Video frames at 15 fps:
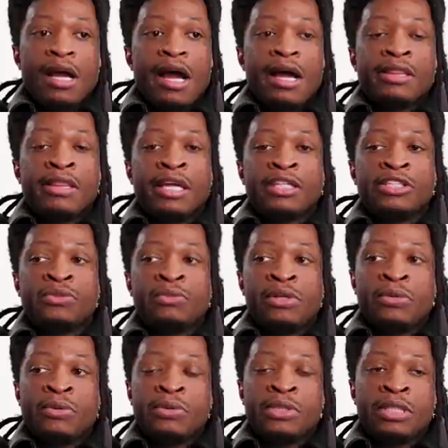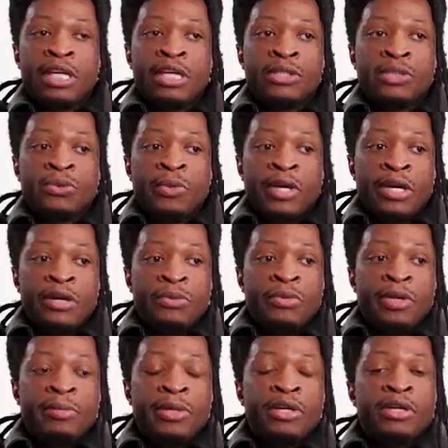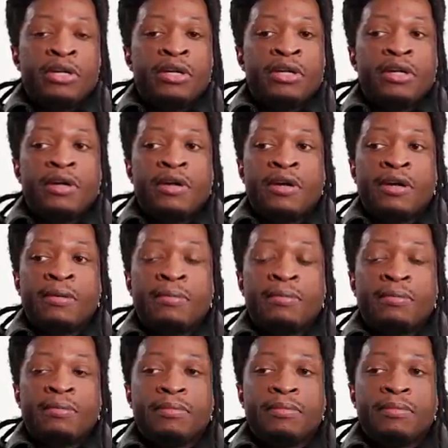I think it's one of those things where women are gonna